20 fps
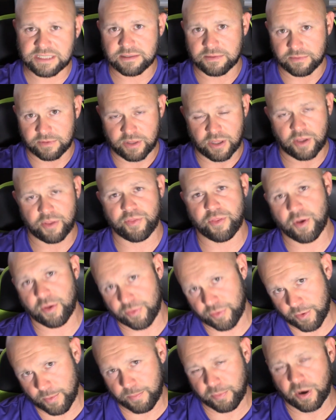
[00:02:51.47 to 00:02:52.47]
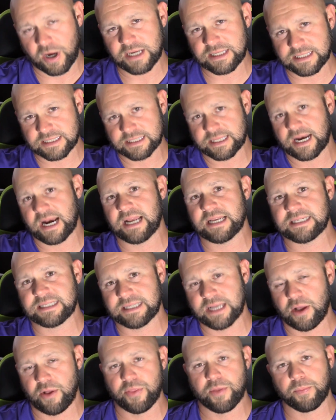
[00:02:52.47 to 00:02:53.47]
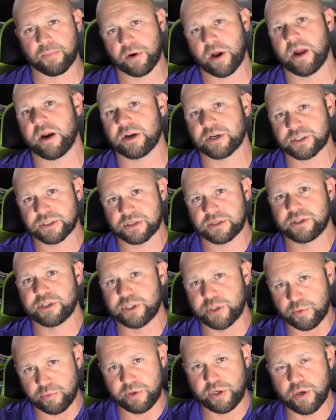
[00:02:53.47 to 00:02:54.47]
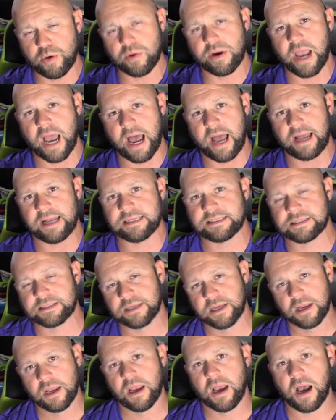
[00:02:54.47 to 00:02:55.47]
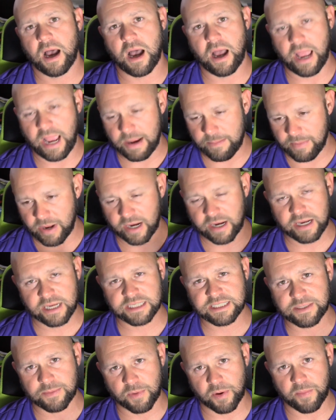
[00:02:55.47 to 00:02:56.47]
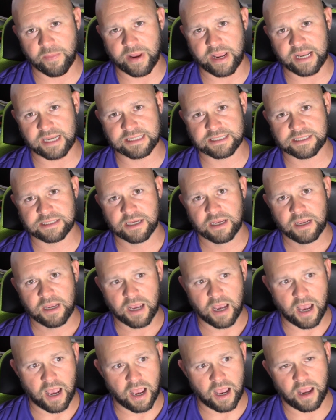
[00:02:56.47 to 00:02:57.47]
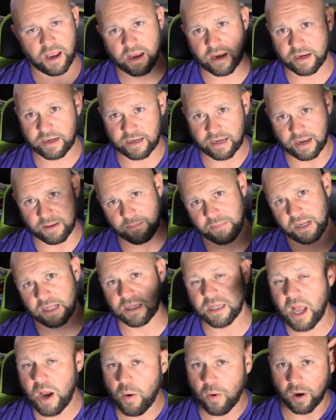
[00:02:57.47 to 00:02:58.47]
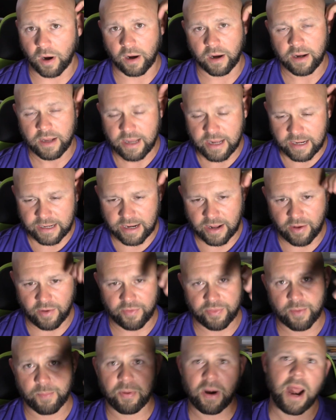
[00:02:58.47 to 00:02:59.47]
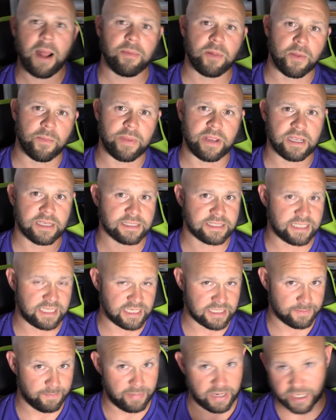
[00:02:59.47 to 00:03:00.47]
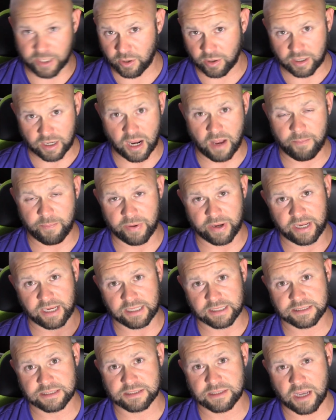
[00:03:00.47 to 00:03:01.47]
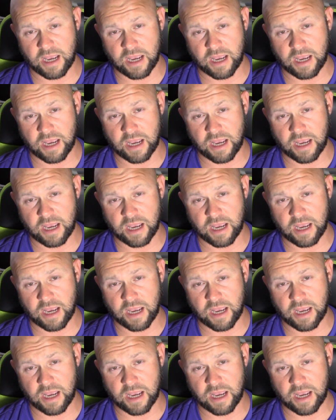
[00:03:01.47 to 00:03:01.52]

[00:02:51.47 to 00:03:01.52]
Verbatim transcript: the prices that I sell the products to you guys and my customer base can be lower. Now the problem is these bigger companies,